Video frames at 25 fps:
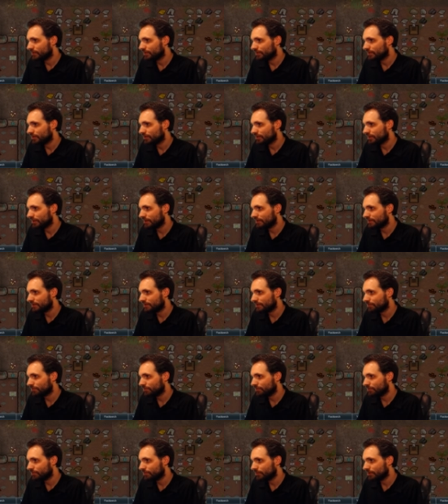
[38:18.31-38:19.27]
cooking
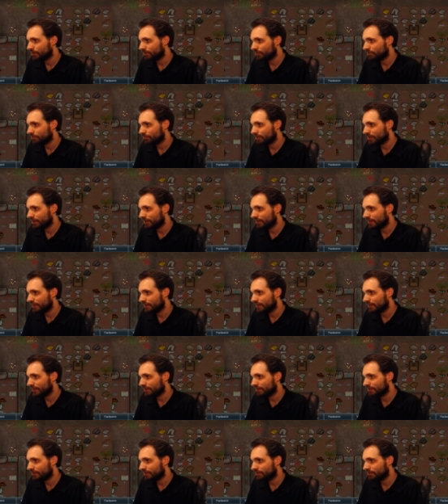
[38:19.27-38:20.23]
simple meal, why
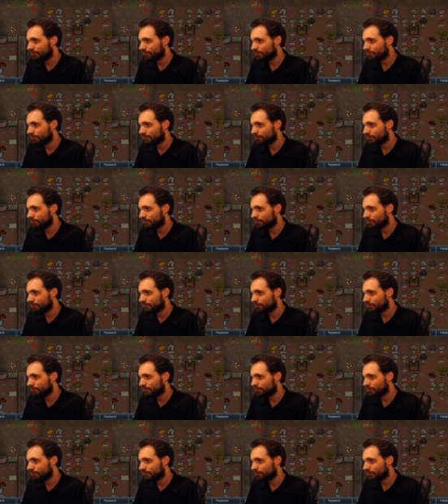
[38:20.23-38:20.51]
can't you